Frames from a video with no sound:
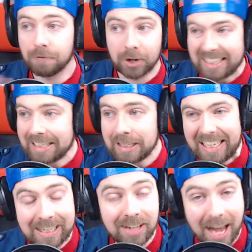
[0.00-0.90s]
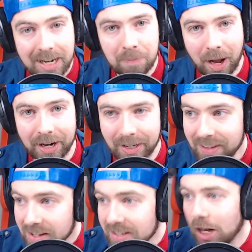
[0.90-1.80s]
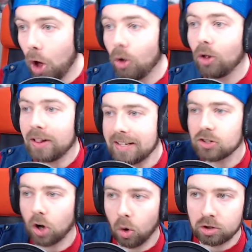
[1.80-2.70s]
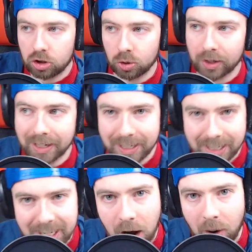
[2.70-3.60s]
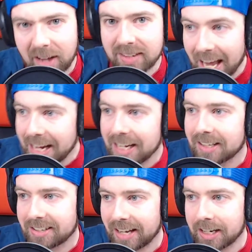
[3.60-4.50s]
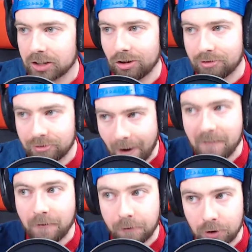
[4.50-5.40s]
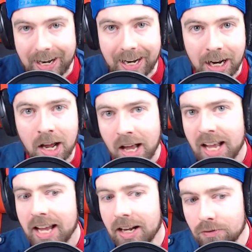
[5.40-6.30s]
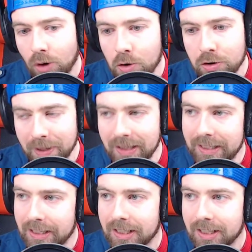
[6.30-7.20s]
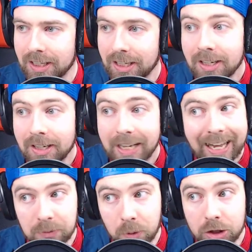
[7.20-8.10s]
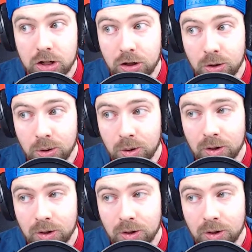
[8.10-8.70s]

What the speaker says: He didn't heal anybody. This is all his own doing. He now has 8 seconds of free invulnerability. What does he do?